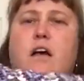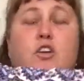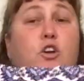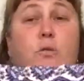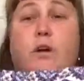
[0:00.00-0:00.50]

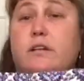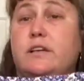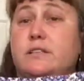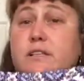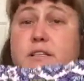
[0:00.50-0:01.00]
You could wear
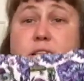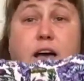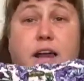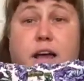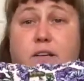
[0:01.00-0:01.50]
these
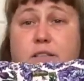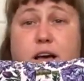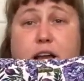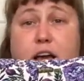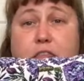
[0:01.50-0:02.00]
inside,
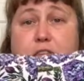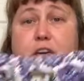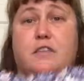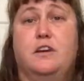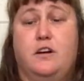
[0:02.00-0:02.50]
outside. I
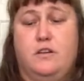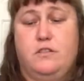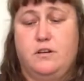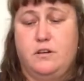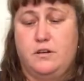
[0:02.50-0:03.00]
think they're
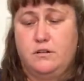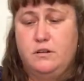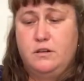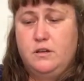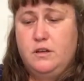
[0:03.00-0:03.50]

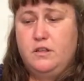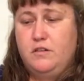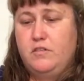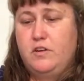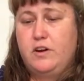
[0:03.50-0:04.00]

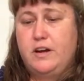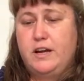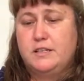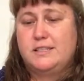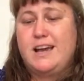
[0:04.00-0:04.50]
very
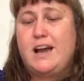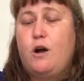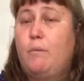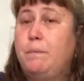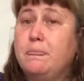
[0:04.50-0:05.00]
nice.
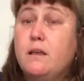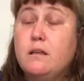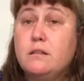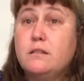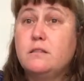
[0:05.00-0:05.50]
Now,
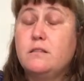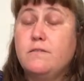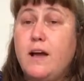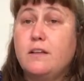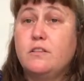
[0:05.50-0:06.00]
the
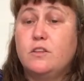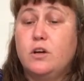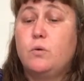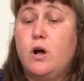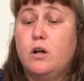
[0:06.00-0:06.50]
fact that they're
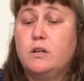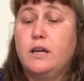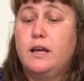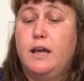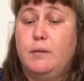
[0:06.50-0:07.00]

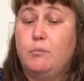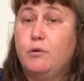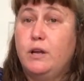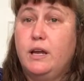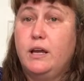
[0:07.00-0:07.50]
quality and
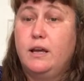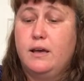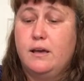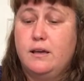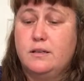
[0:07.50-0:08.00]
pretty
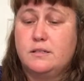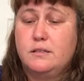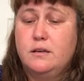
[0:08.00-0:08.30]
and